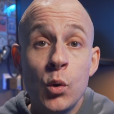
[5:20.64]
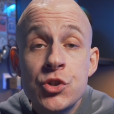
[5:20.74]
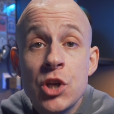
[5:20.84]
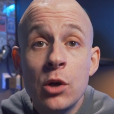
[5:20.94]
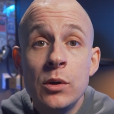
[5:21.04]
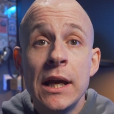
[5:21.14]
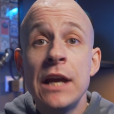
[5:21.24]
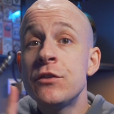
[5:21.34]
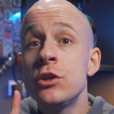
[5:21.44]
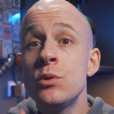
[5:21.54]
Also,
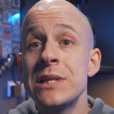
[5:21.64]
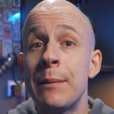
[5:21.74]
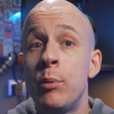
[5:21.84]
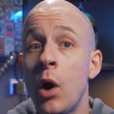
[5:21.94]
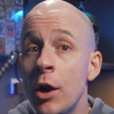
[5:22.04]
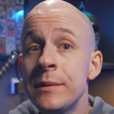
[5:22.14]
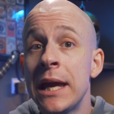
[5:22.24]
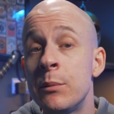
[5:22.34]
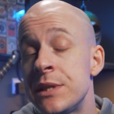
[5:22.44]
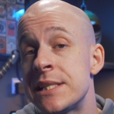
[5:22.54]
if you use Apple
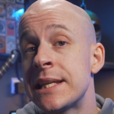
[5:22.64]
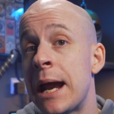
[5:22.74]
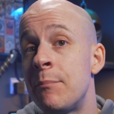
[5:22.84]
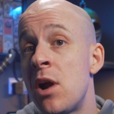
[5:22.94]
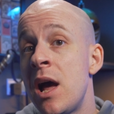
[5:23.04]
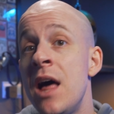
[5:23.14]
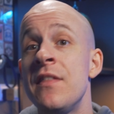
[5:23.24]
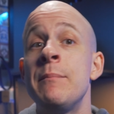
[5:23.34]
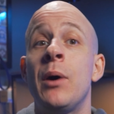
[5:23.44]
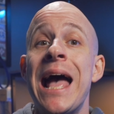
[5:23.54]
HomeKit with this camera,
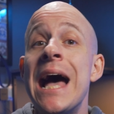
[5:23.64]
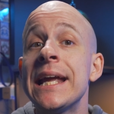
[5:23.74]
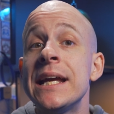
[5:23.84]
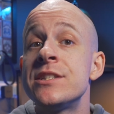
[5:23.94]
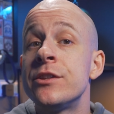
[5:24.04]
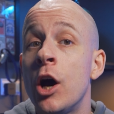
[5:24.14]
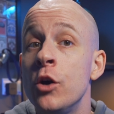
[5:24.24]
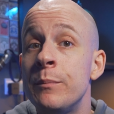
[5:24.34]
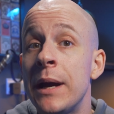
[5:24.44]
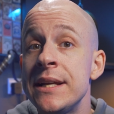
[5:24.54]
then by adding it to the
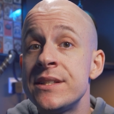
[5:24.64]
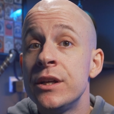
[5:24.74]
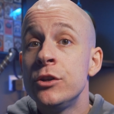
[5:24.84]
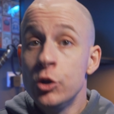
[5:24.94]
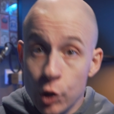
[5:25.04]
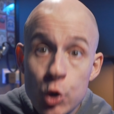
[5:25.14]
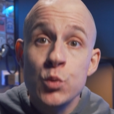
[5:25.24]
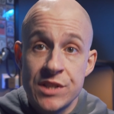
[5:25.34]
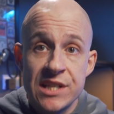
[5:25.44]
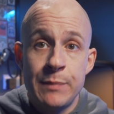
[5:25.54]
Homebase, you
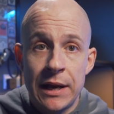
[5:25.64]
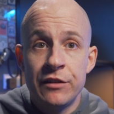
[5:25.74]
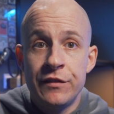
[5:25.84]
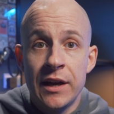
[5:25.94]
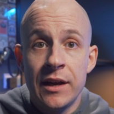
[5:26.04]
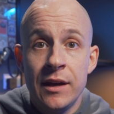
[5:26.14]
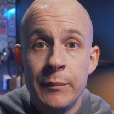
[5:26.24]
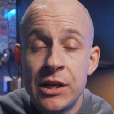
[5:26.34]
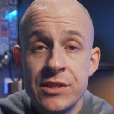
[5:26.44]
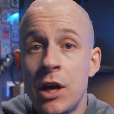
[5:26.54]
lose this benefit
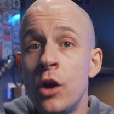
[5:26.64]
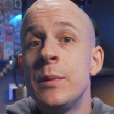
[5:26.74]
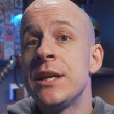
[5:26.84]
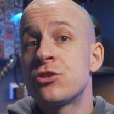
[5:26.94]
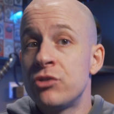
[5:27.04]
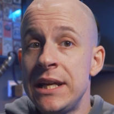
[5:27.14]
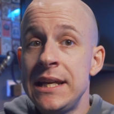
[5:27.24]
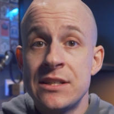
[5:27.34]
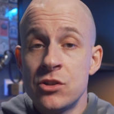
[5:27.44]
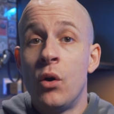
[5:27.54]
because the Homebase
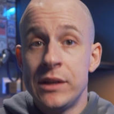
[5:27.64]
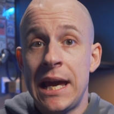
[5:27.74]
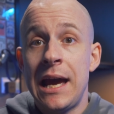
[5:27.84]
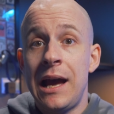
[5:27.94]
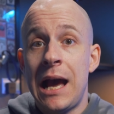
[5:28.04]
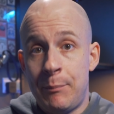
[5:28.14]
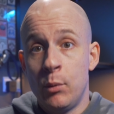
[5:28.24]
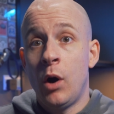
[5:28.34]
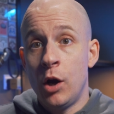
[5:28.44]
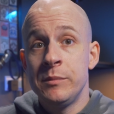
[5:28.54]
three is not yet
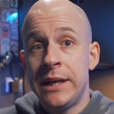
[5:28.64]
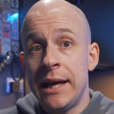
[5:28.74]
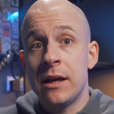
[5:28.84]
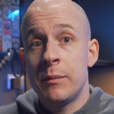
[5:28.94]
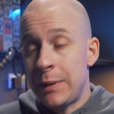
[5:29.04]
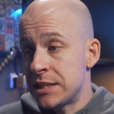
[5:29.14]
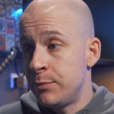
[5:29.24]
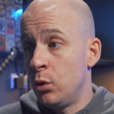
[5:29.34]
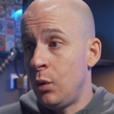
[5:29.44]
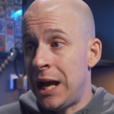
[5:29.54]
Apple HomeKit
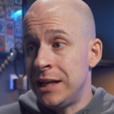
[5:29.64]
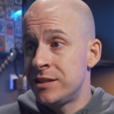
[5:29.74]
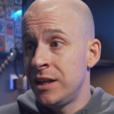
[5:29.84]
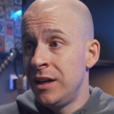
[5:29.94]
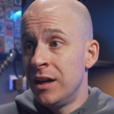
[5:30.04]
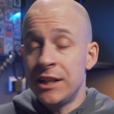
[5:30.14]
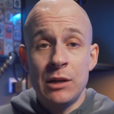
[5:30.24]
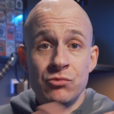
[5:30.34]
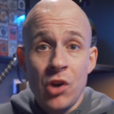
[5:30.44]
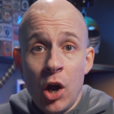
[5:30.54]
compatible, and I
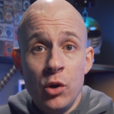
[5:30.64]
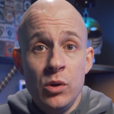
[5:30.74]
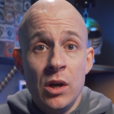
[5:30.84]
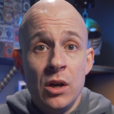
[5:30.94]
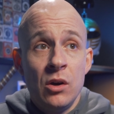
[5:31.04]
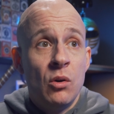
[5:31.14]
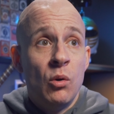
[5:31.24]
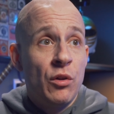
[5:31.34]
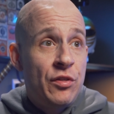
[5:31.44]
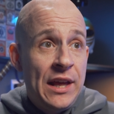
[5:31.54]
don't know
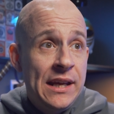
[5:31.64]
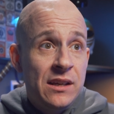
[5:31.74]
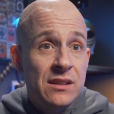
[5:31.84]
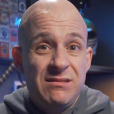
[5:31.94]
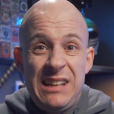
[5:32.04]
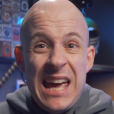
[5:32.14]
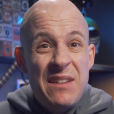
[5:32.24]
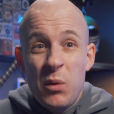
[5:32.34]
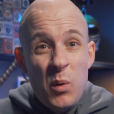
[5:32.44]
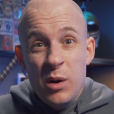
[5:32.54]
or think it
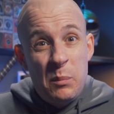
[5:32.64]
ever will